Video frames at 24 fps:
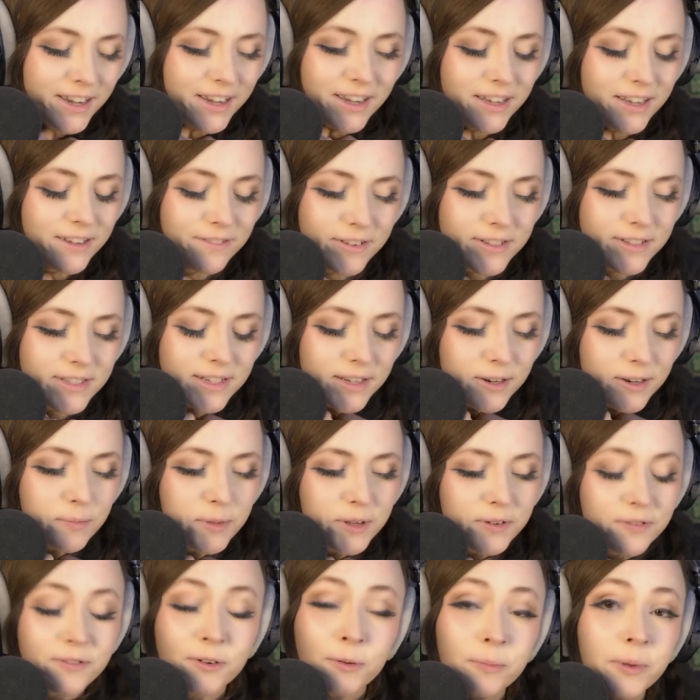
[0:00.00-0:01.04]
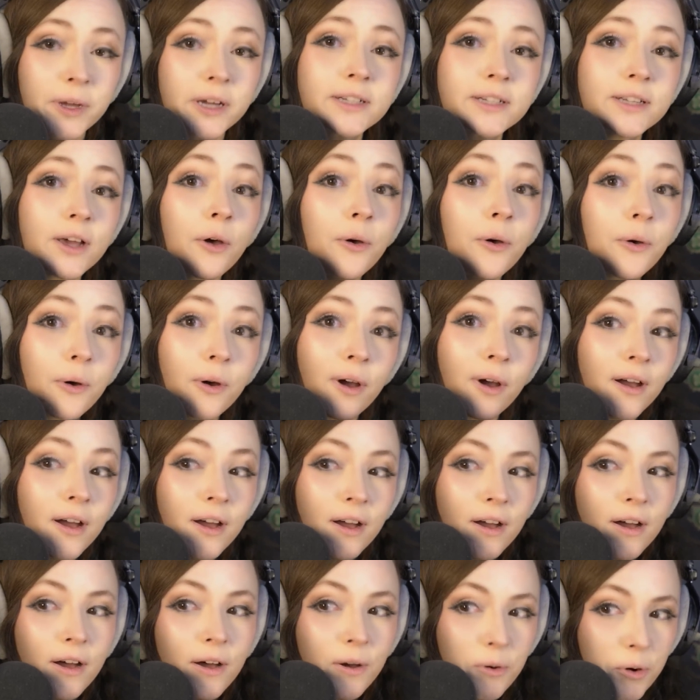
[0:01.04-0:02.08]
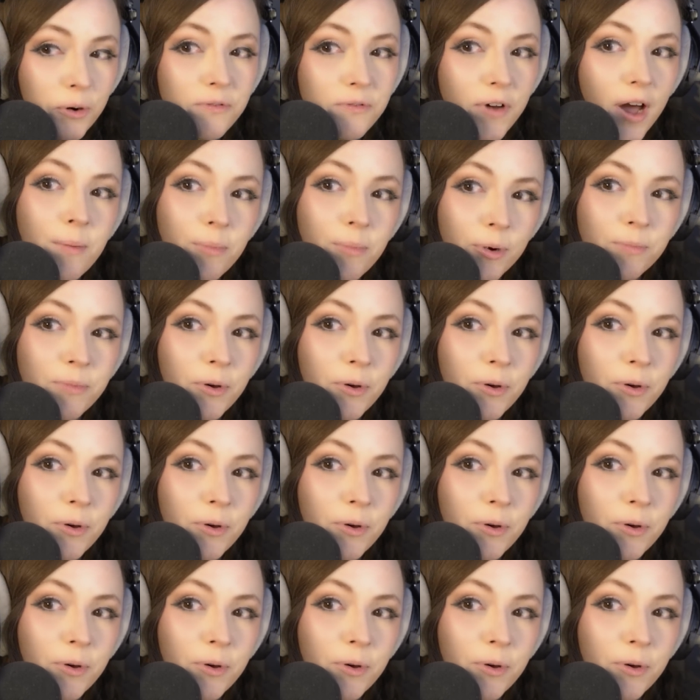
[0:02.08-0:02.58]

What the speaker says: if it's going to be for Picto or Viper.